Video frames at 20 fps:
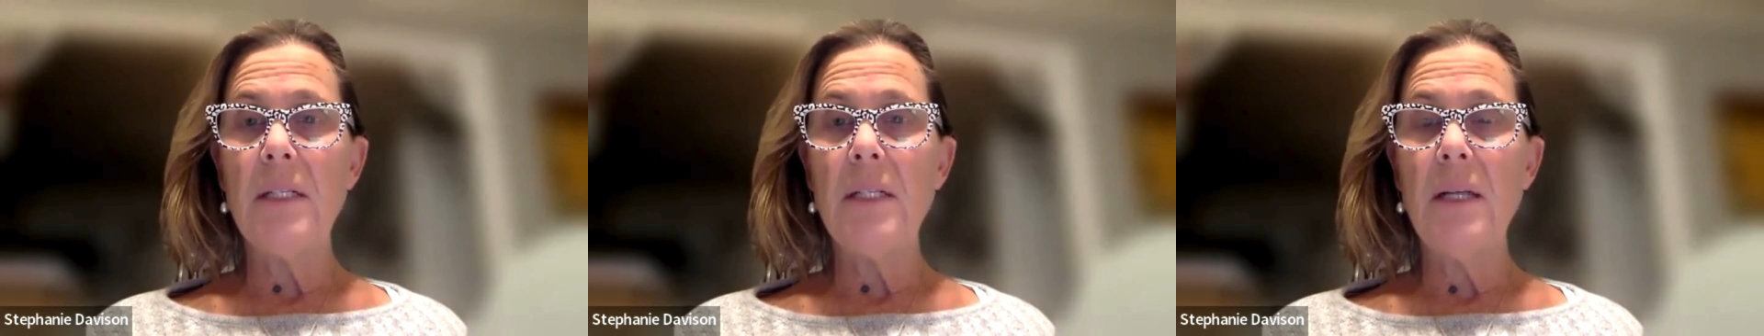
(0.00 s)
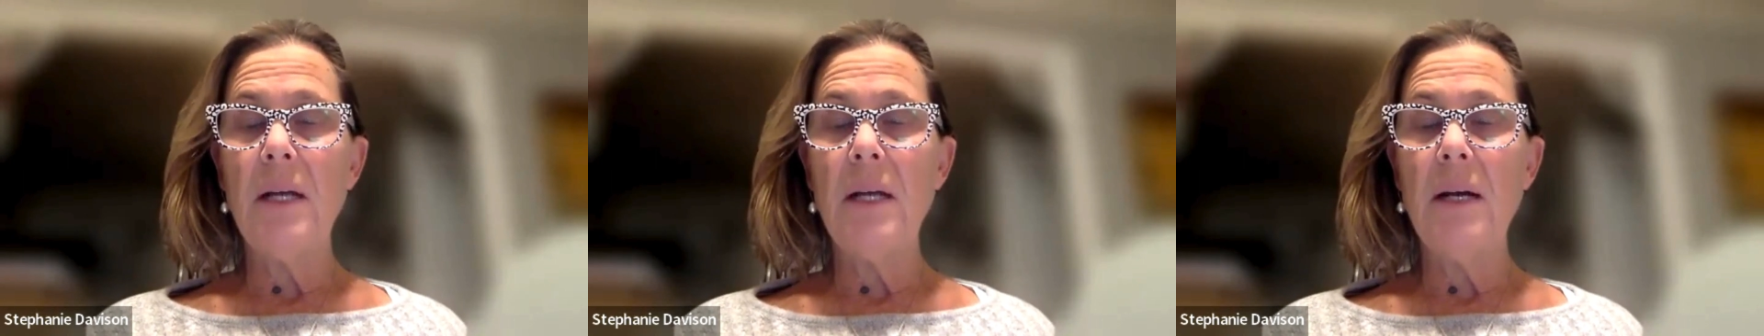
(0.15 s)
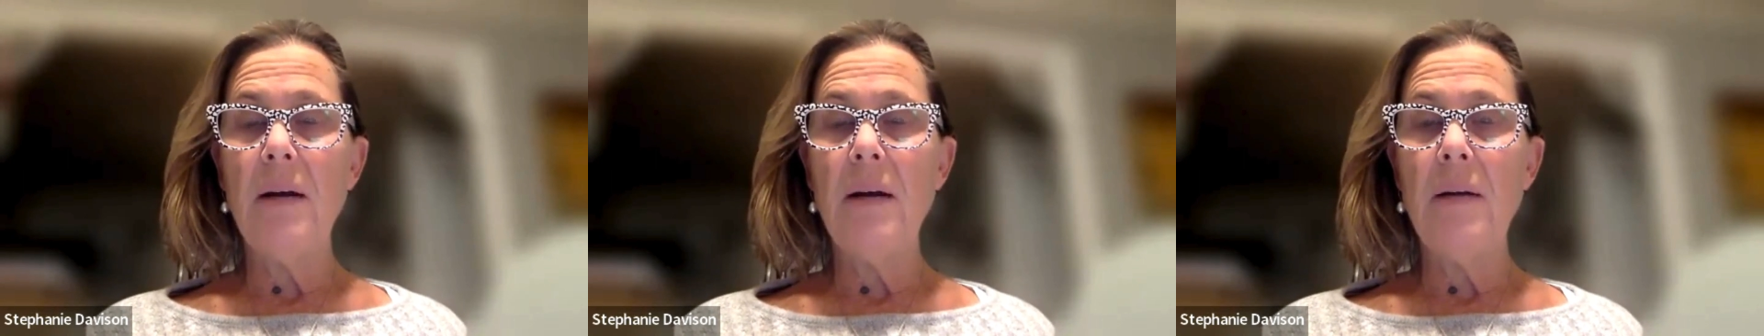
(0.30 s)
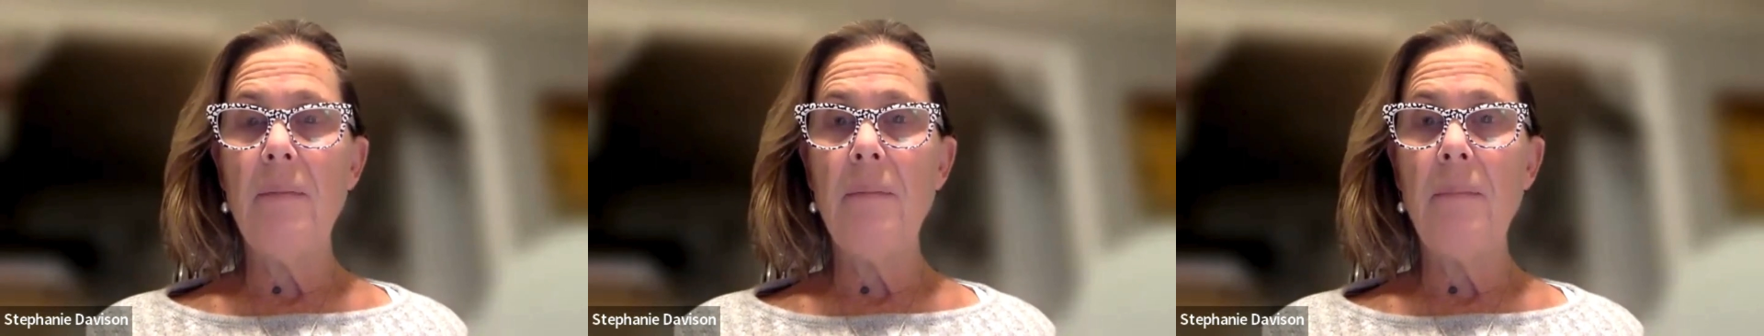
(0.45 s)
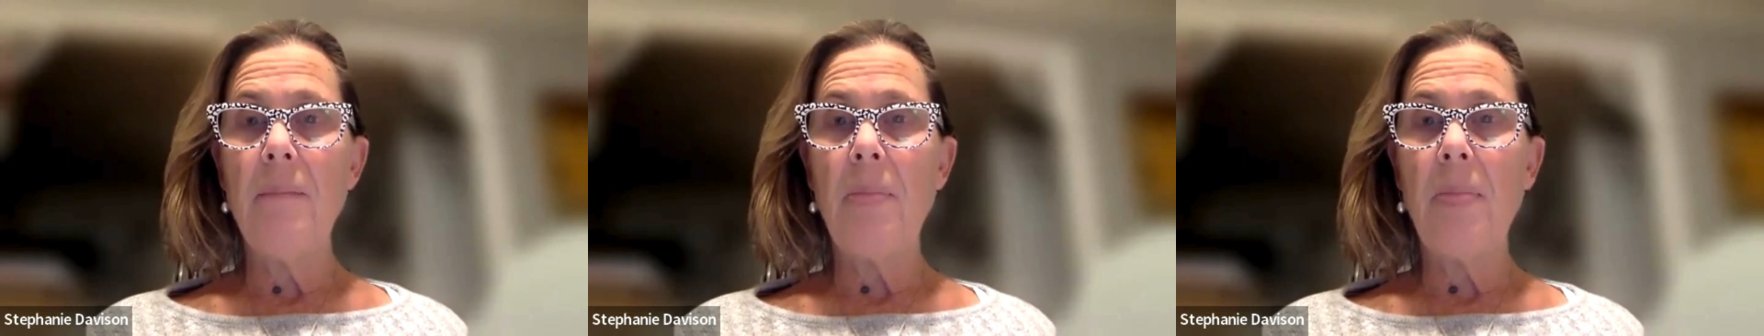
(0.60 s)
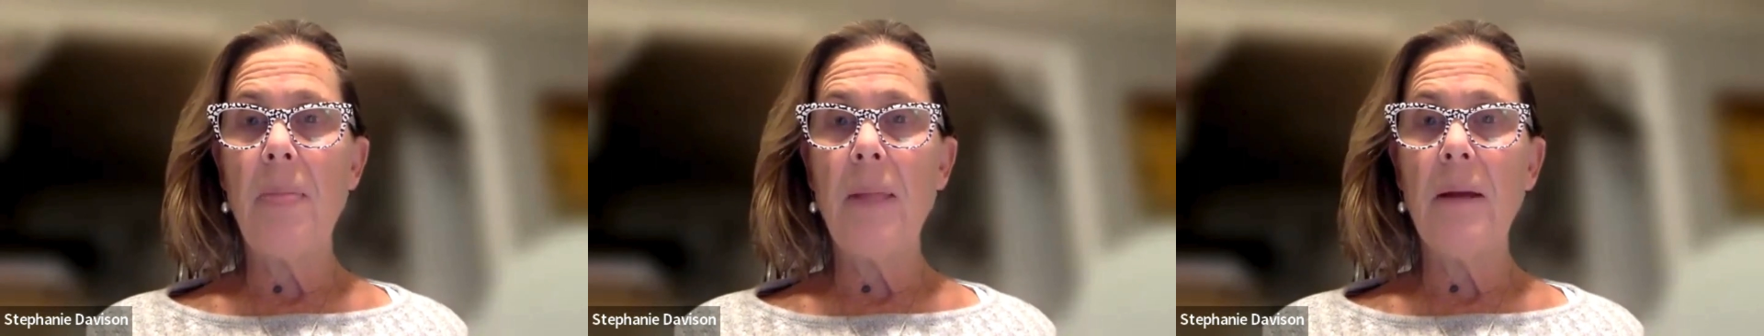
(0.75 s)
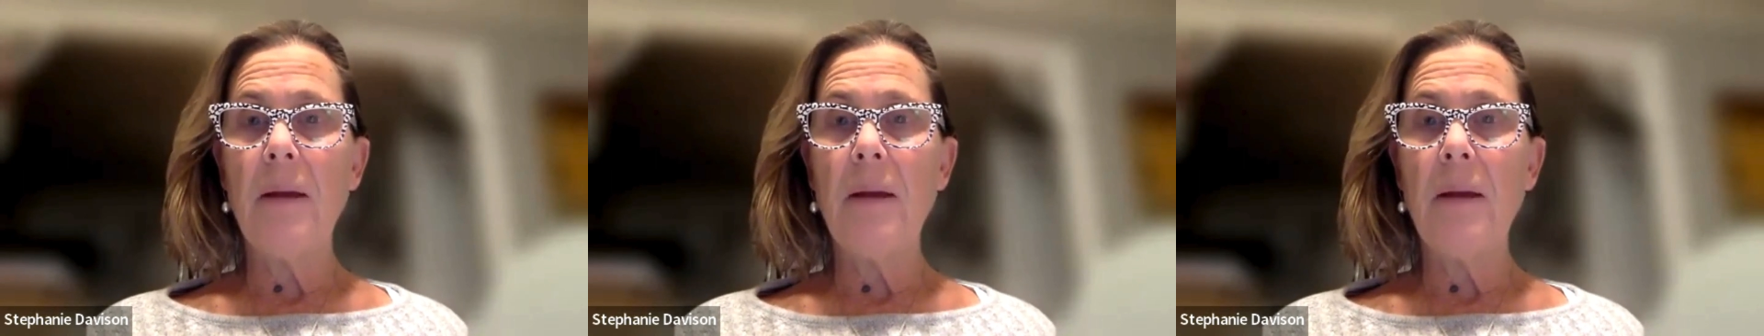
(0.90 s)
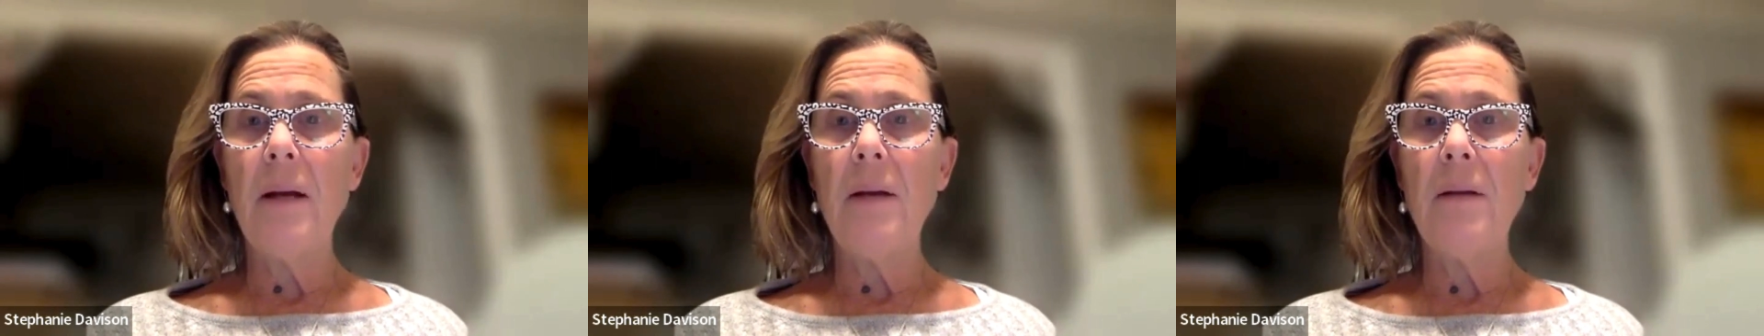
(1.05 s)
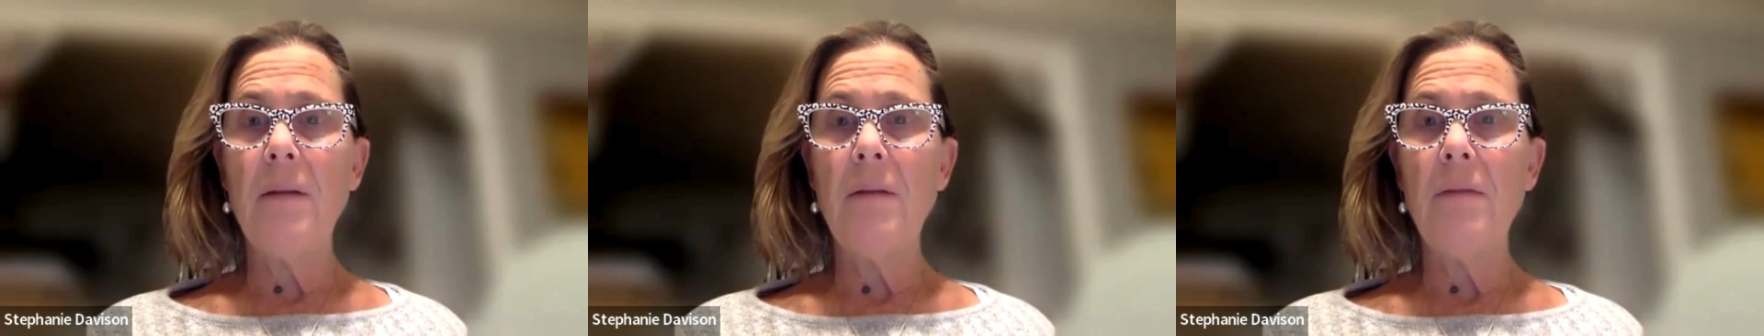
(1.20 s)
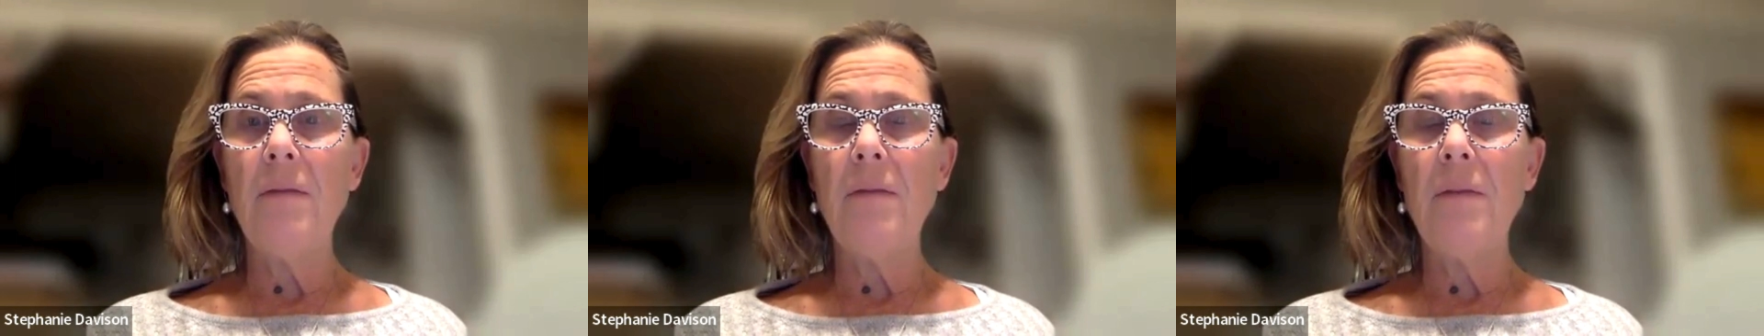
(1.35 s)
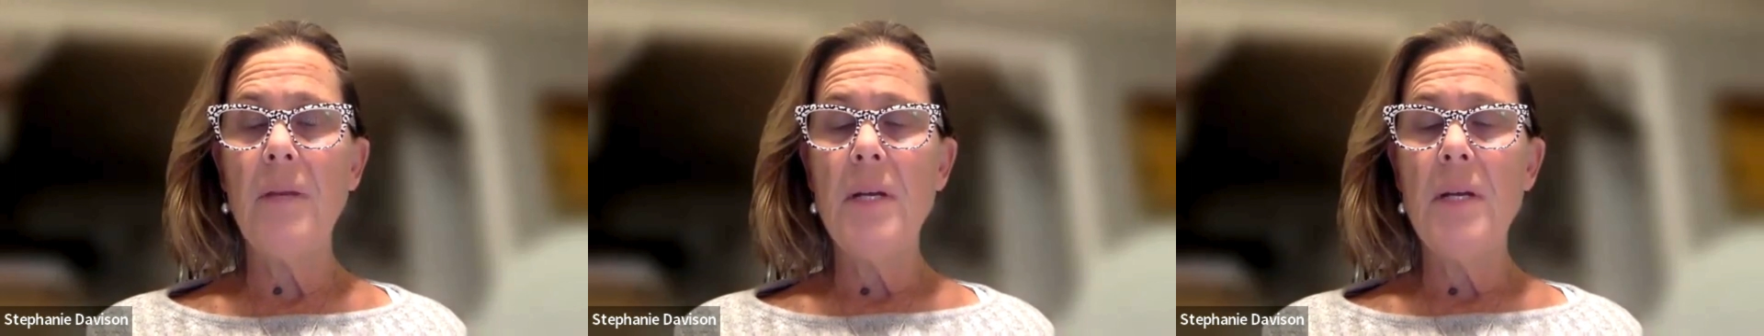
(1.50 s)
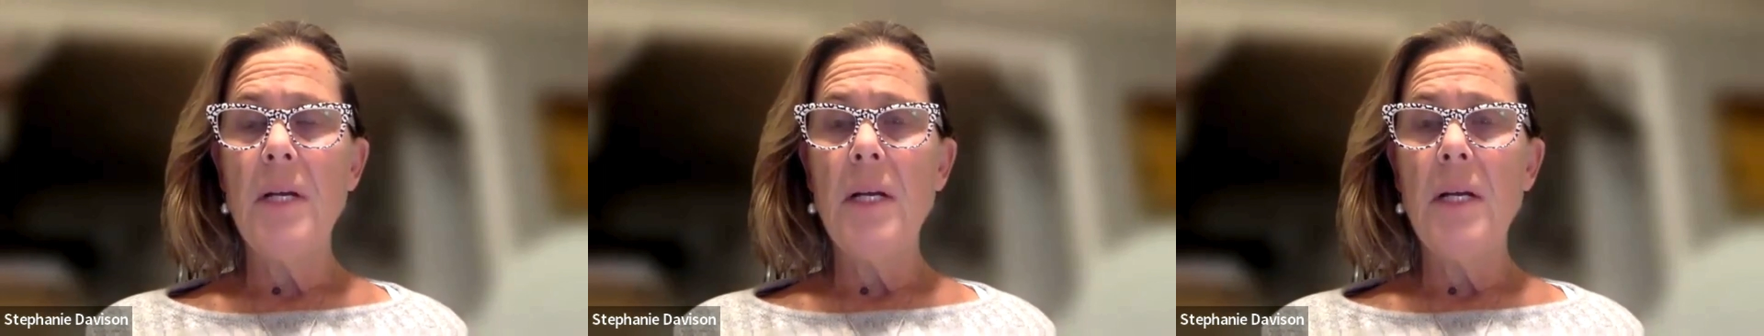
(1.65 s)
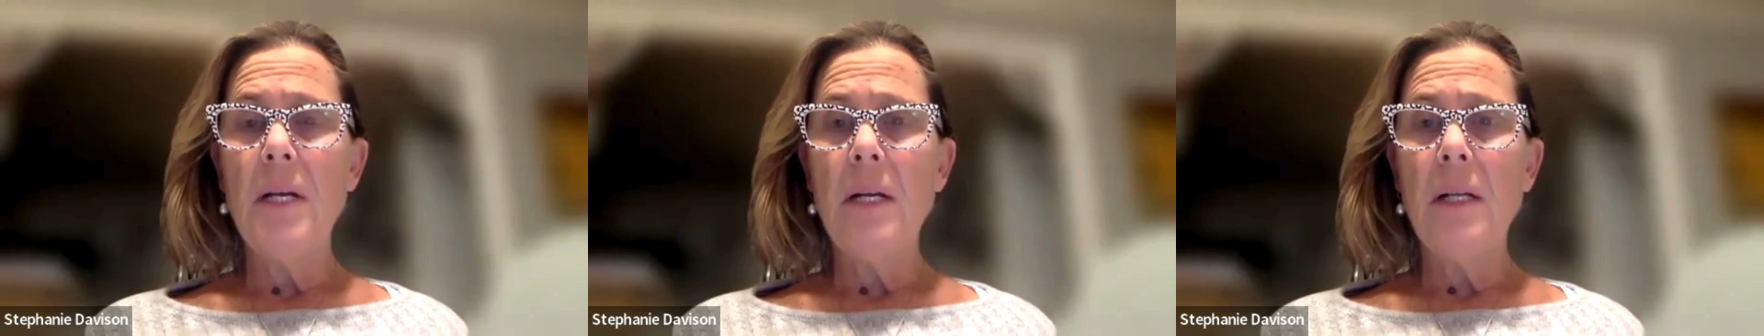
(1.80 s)
kind of
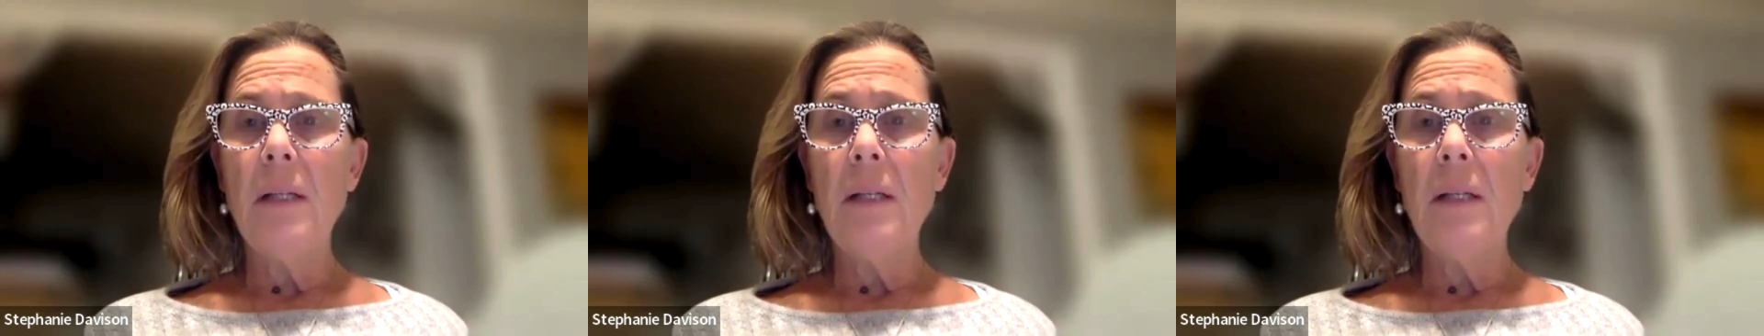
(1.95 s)
a